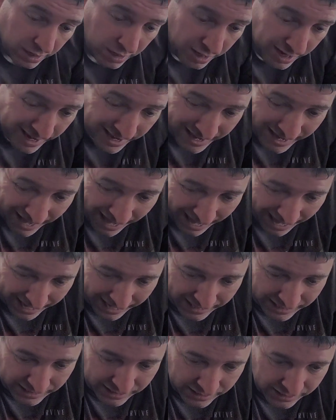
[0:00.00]

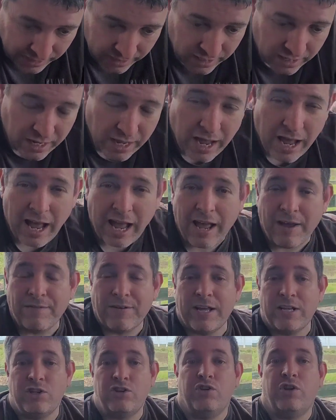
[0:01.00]
Next, I have
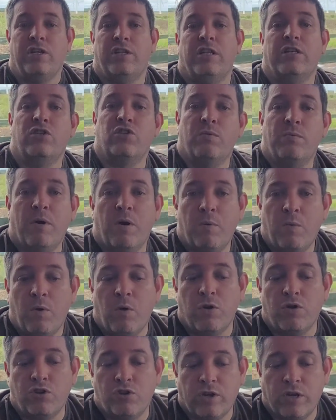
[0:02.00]
actually had this on my
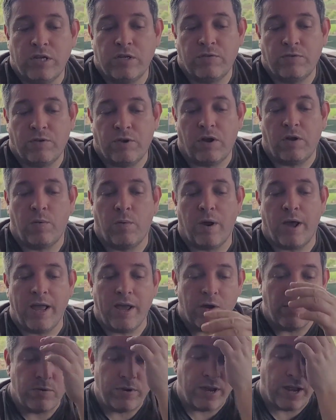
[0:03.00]
watch list for a
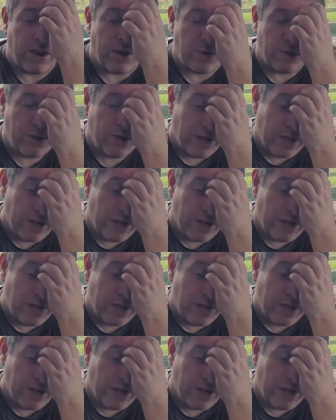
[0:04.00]
while now,